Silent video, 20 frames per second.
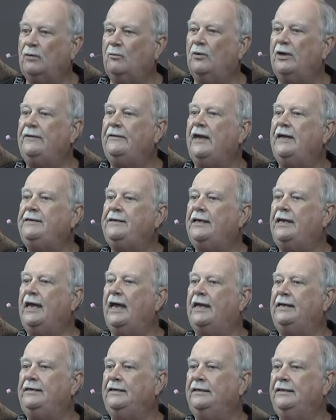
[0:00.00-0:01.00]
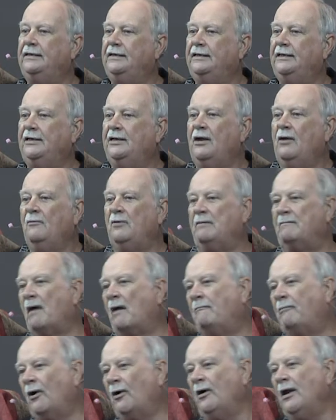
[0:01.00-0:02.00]
And when they did,
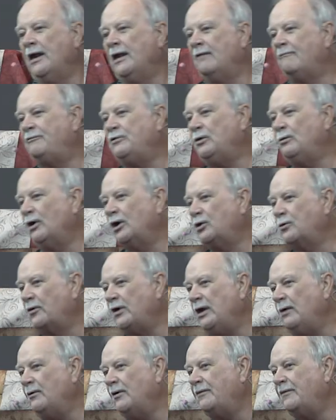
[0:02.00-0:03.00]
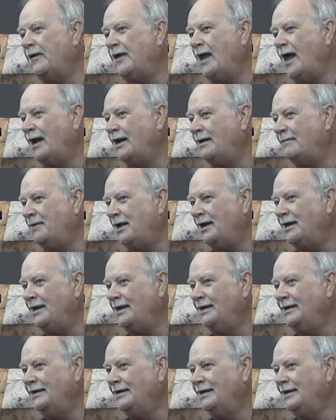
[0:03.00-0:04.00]
Remember, if you agree with the
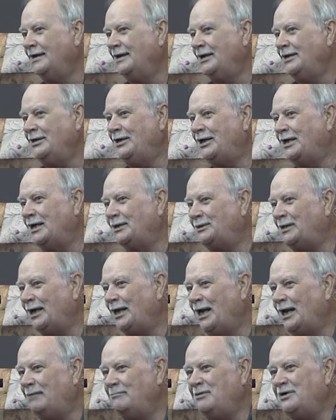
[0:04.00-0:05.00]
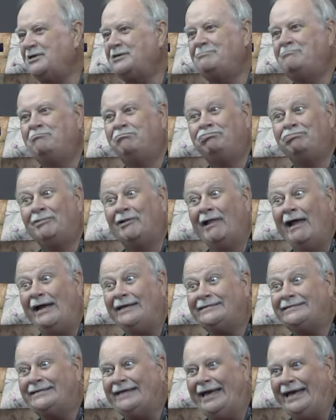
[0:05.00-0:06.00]
enemy, you get the enemy's
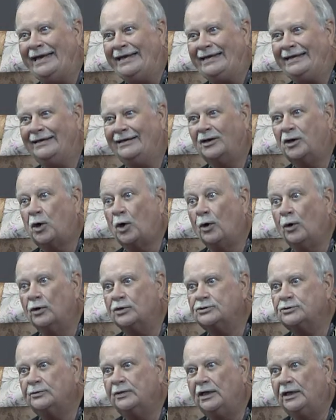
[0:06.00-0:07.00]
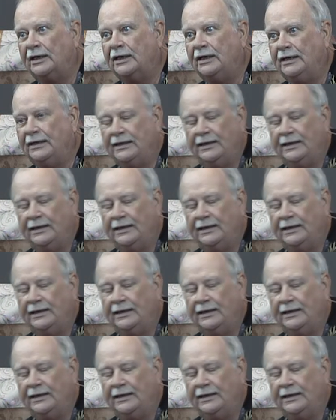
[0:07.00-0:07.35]
blessing, curse, really.